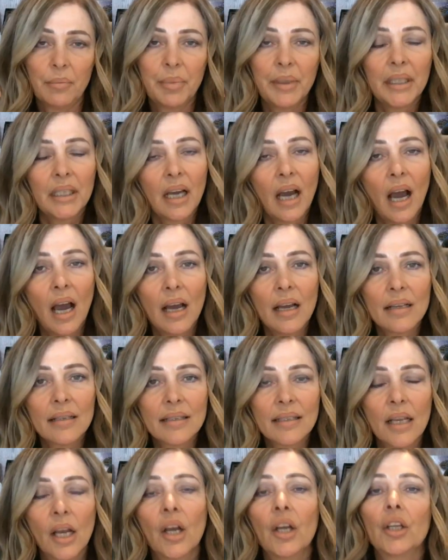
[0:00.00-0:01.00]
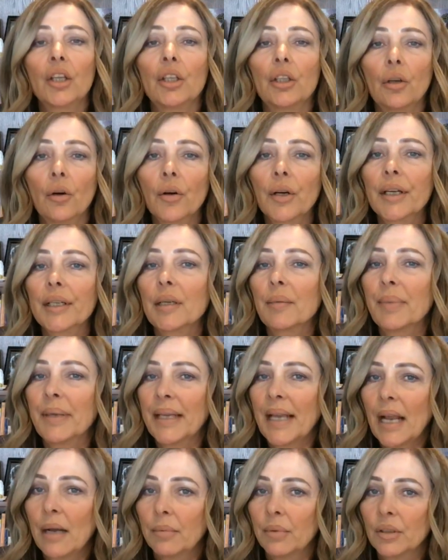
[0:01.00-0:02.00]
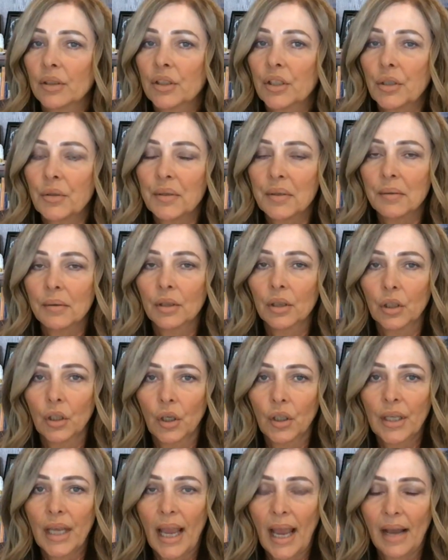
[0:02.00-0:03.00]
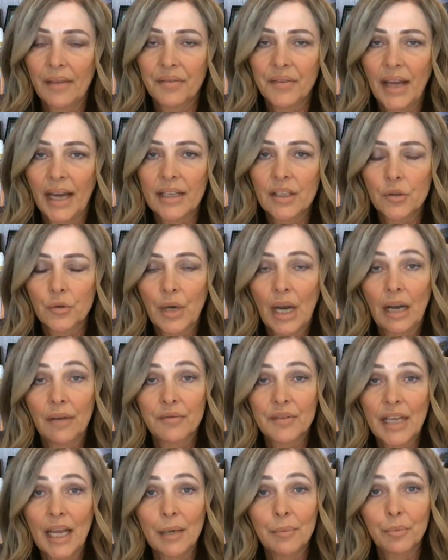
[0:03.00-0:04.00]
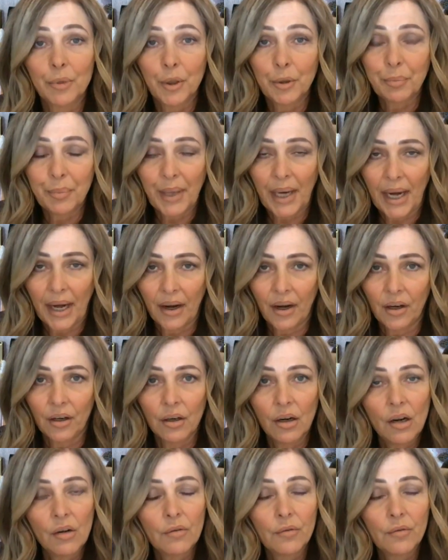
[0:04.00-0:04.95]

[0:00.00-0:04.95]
Because you're going to be able to look at that draft and prepare